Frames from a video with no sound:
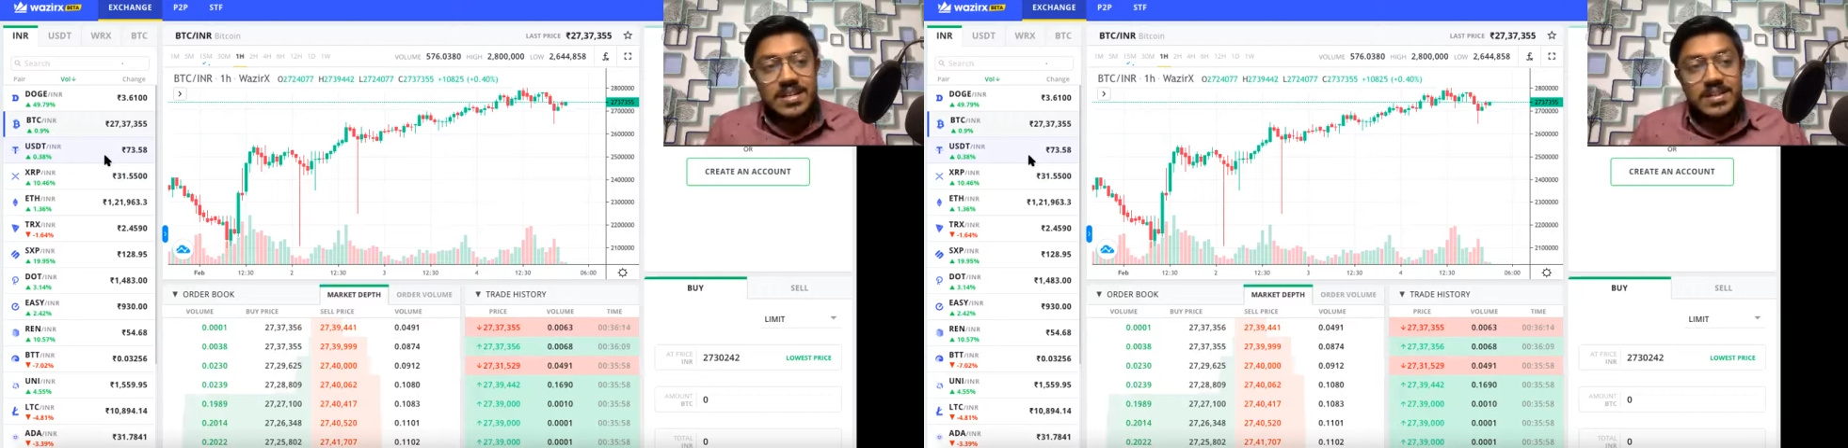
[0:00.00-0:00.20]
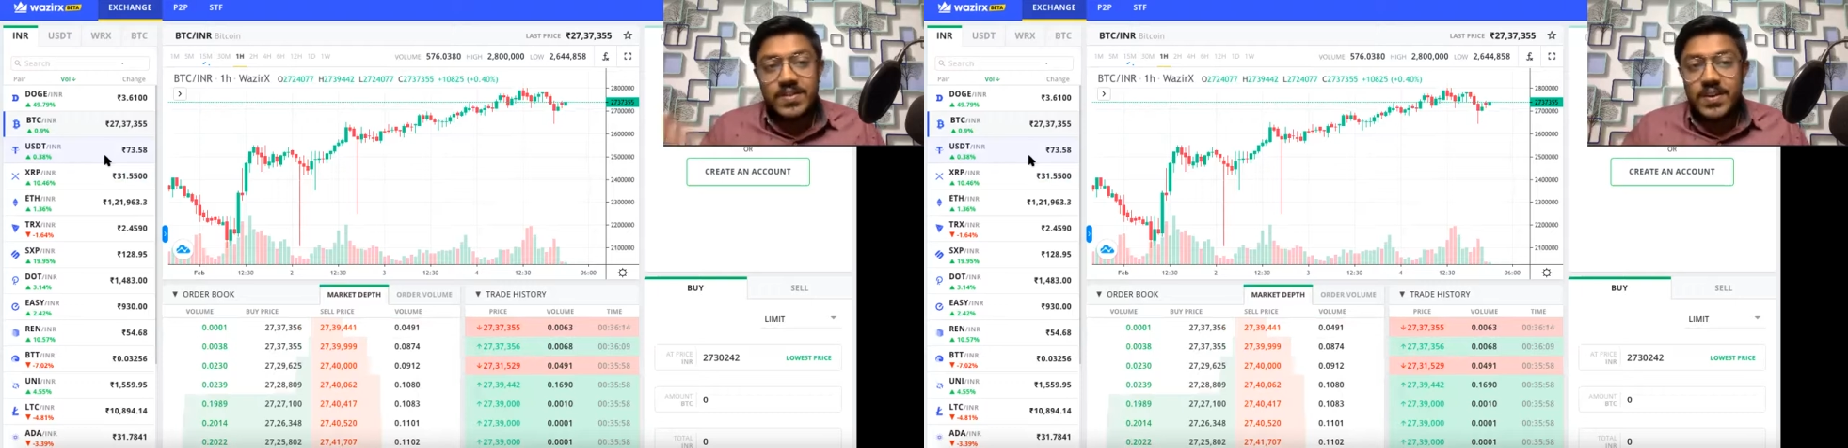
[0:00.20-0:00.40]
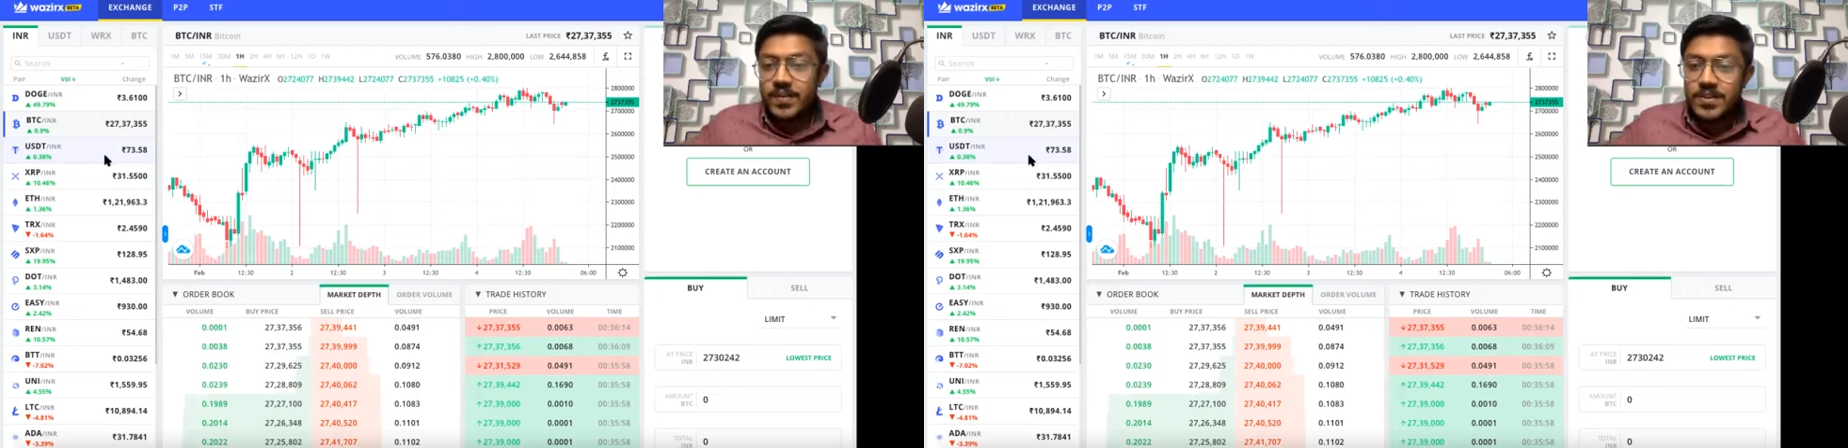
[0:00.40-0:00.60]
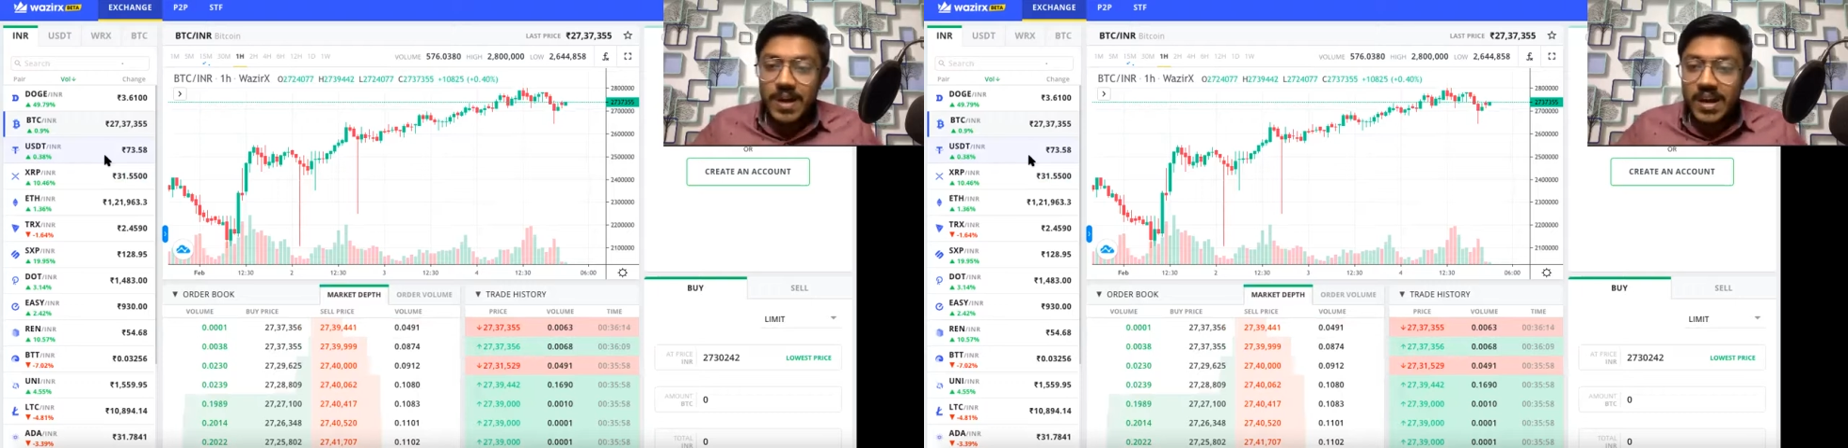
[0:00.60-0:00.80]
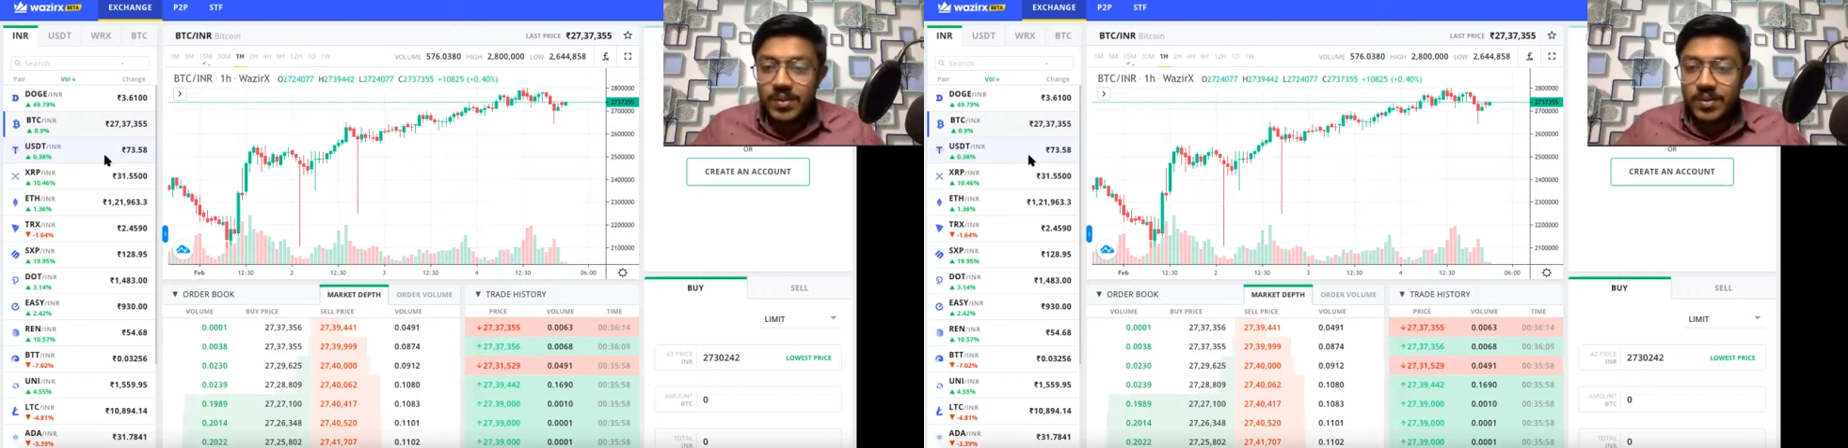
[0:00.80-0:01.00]
this rate was
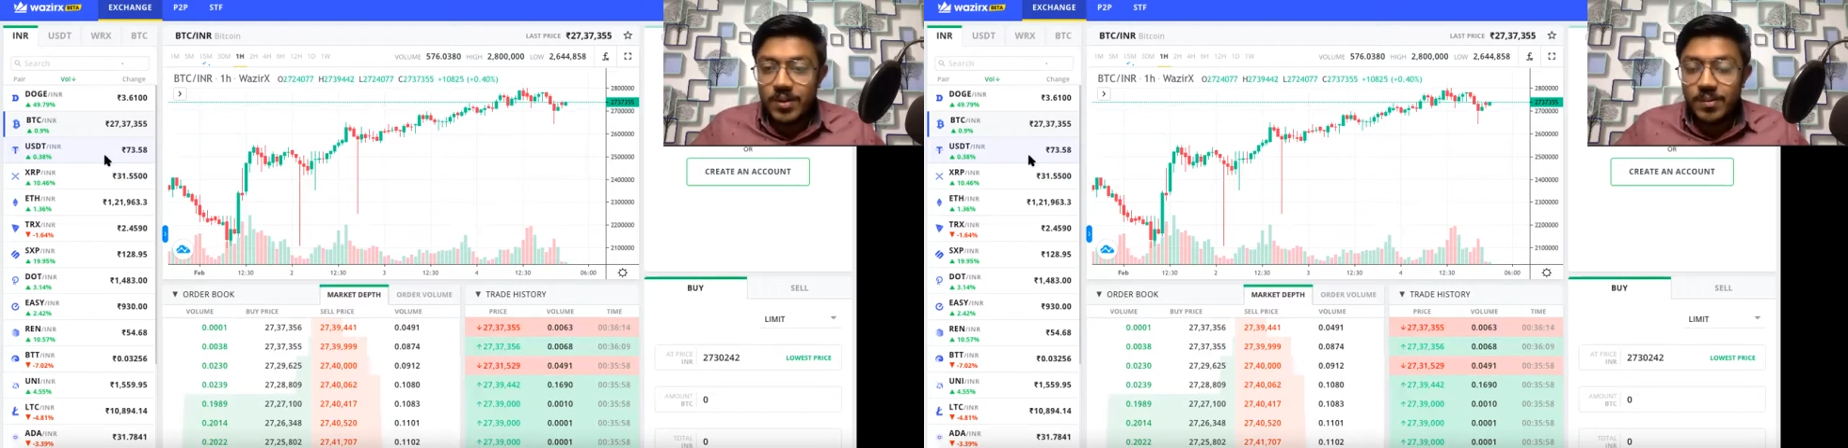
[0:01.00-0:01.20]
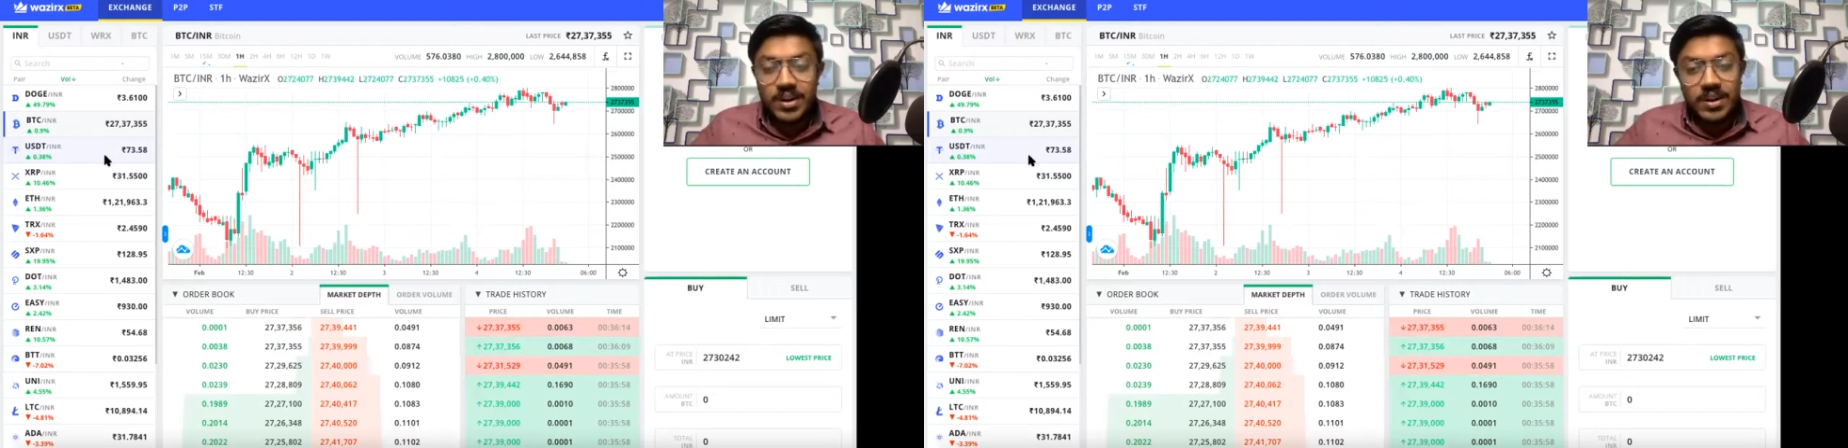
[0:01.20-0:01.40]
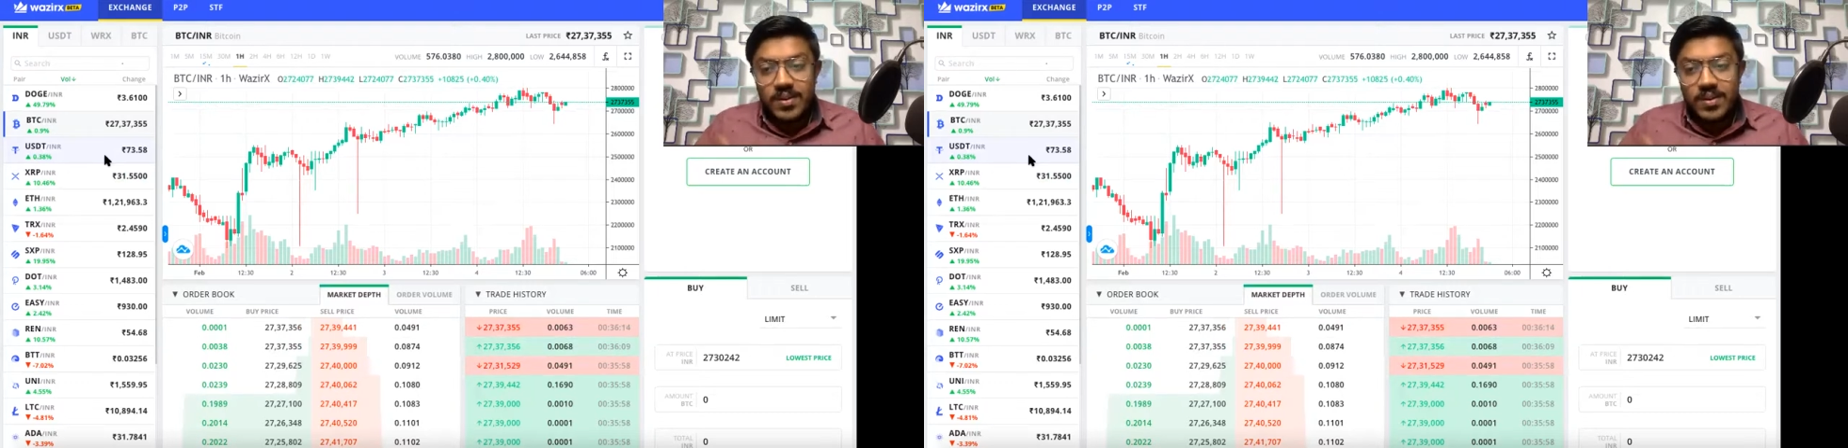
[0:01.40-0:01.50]
back to normal.